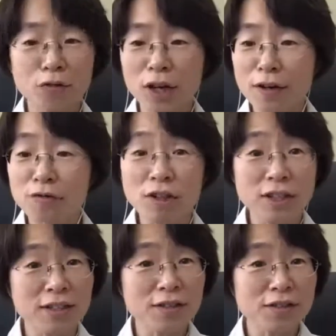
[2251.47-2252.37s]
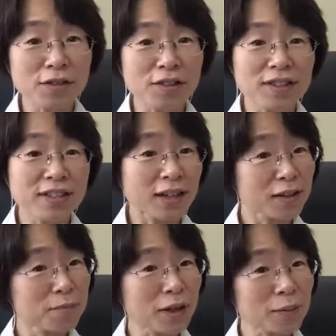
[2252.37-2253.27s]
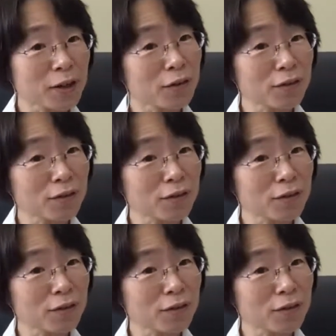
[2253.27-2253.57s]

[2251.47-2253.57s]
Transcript: we have questions on the chat, maybe